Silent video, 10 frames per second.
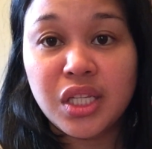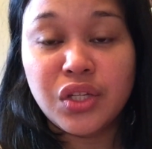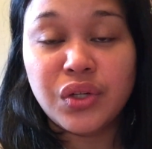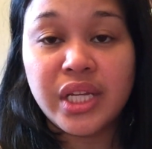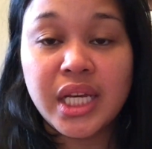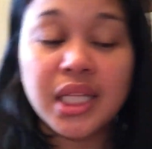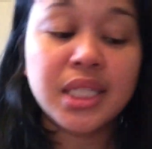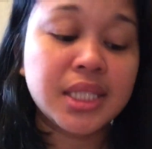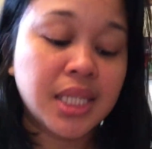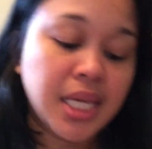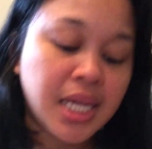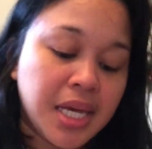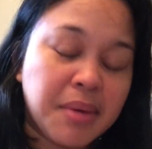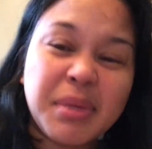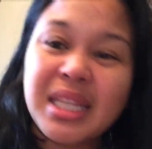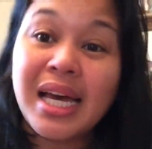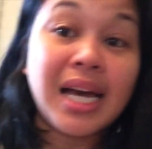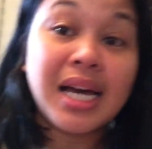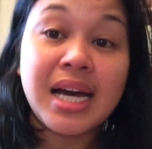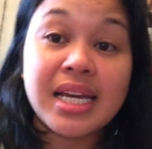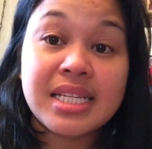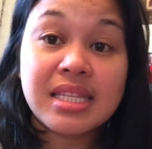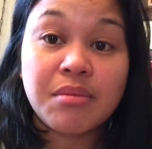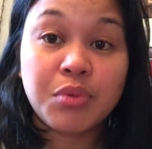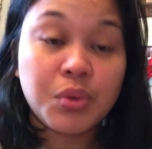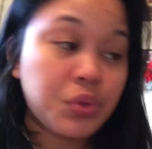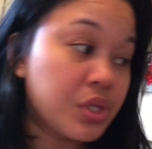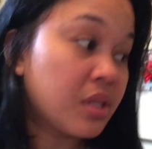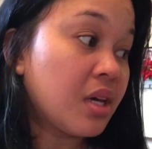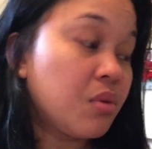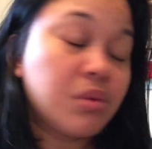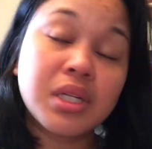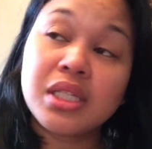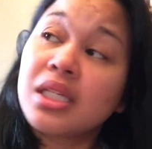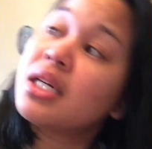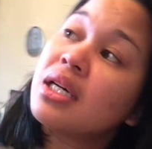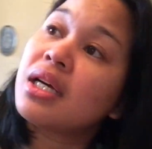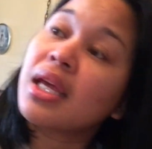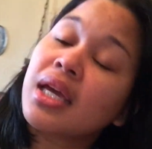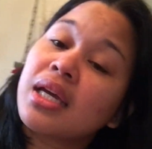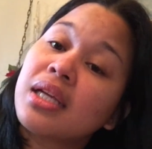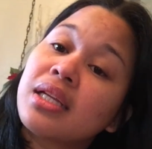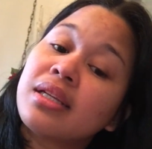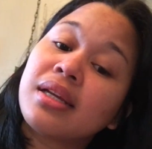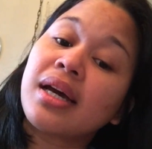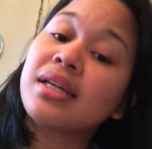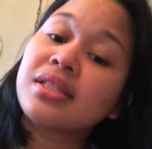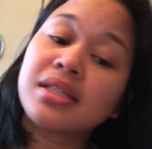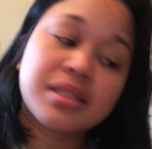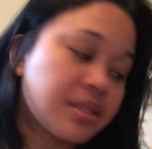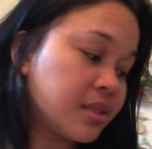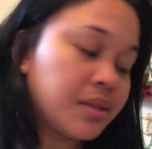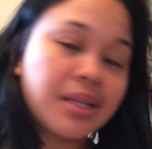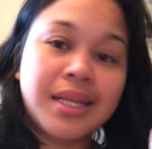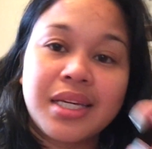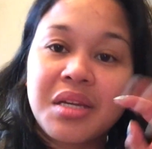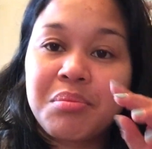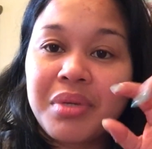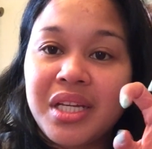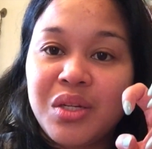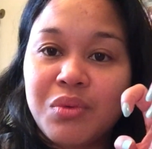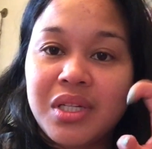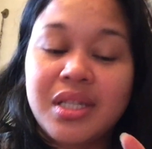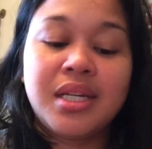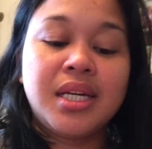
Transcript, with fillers: in your nails but i stopped using that one and i just like a plain one